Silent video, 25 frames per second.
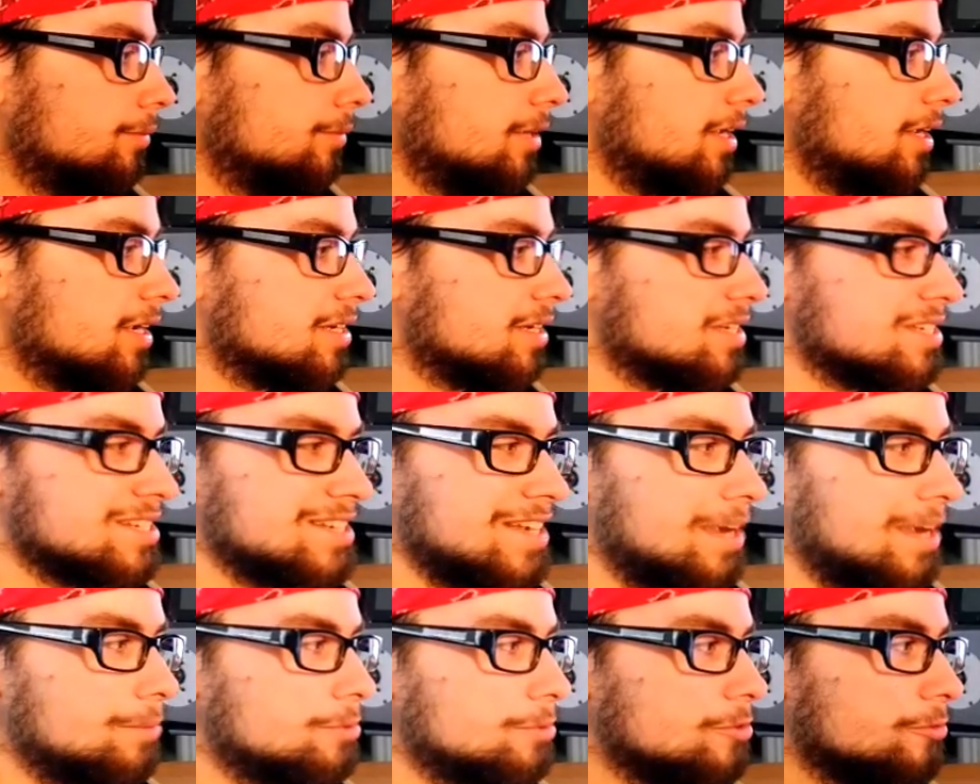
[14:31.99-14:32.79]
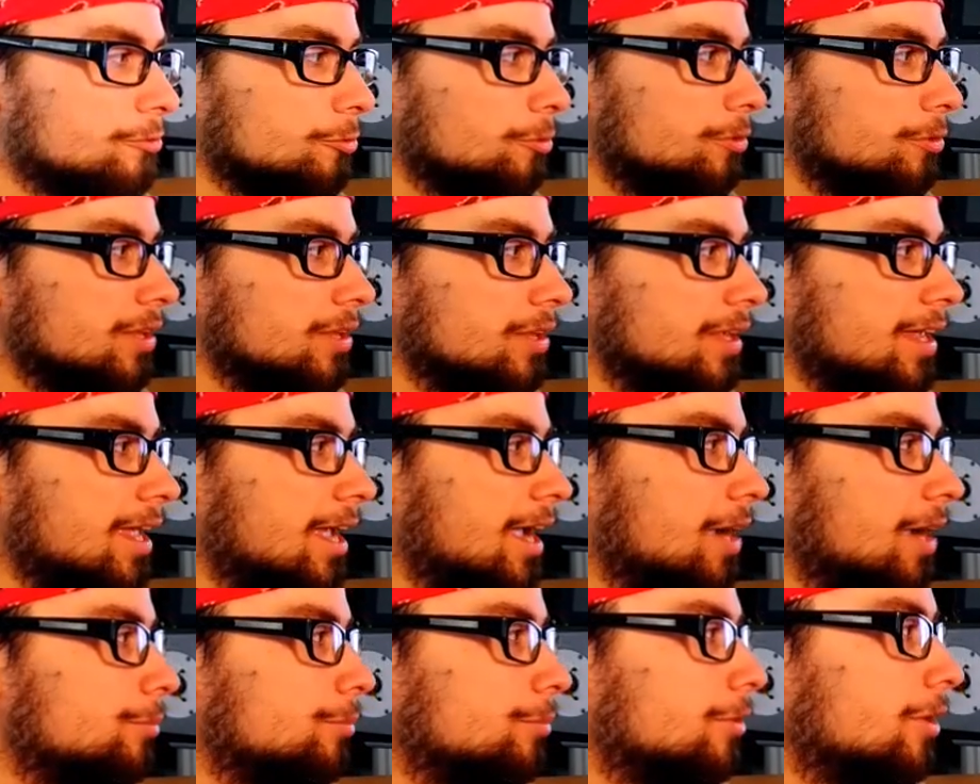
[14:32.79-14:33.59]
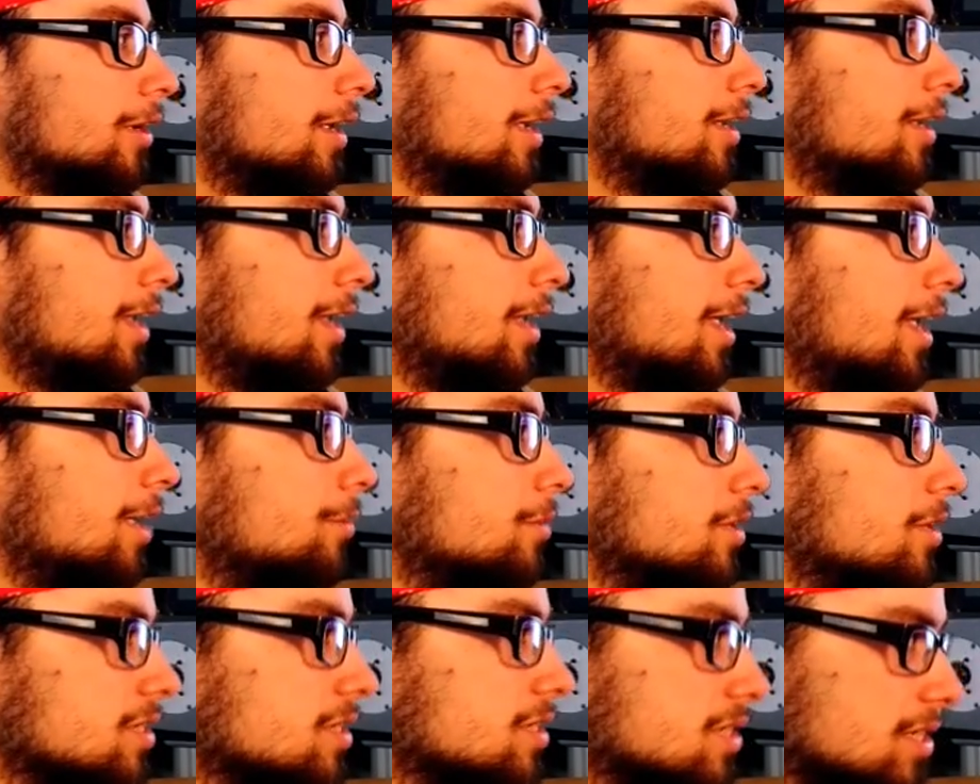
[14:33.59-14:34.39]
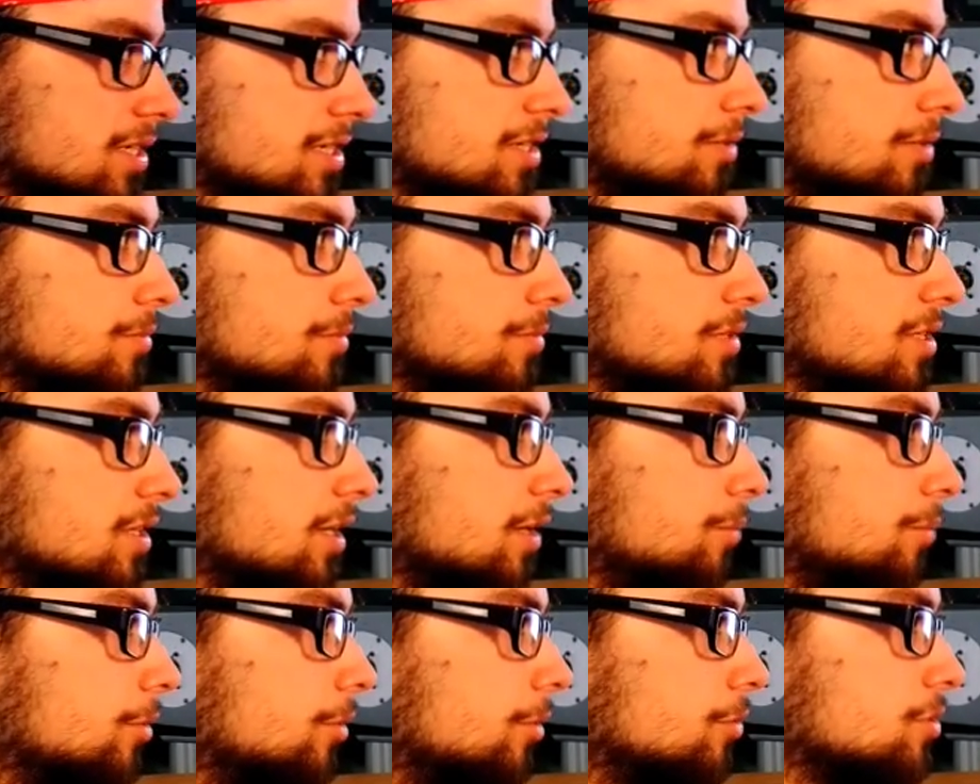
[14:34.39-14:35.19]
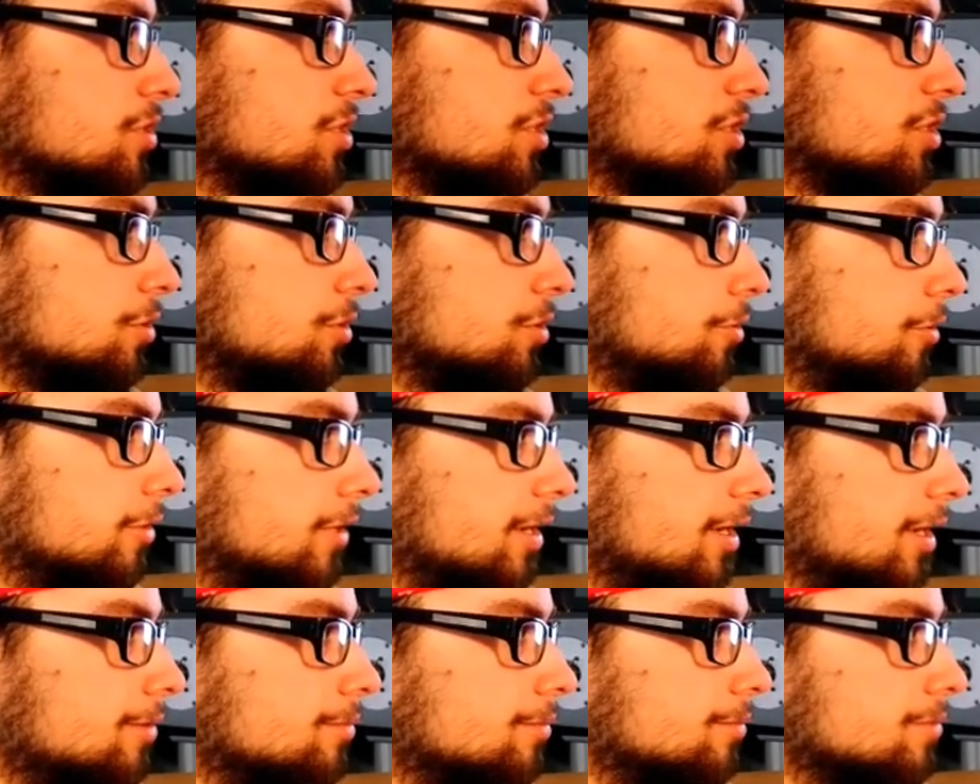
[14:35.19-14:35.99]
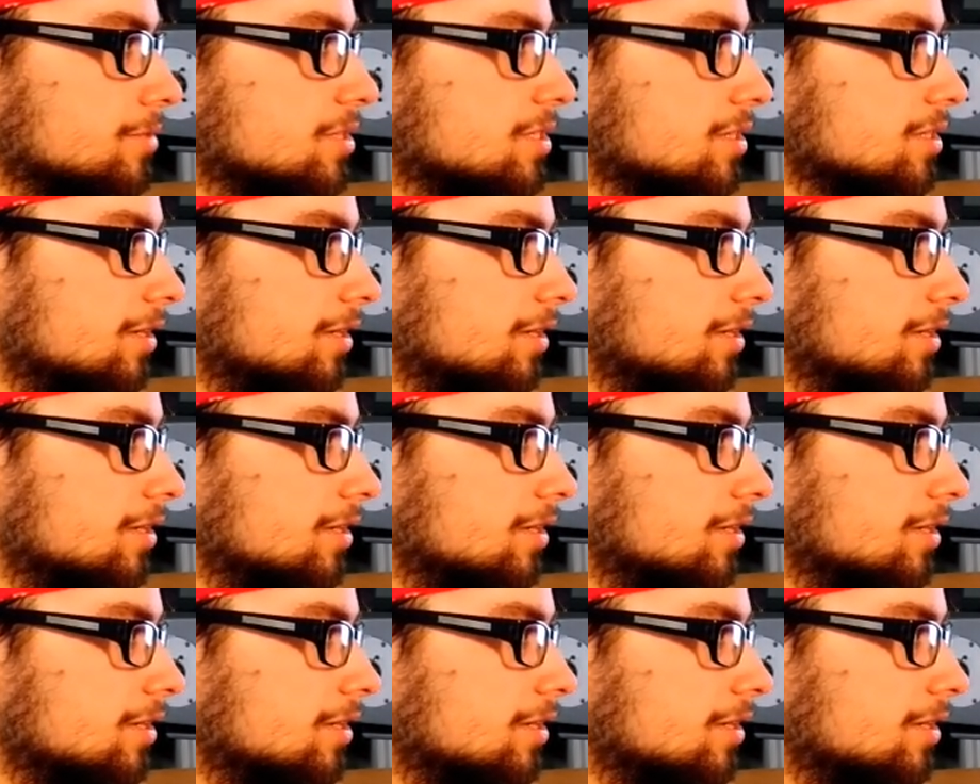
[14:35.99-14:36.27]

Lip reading: Except for the camera and aiming systems, like most shooter games,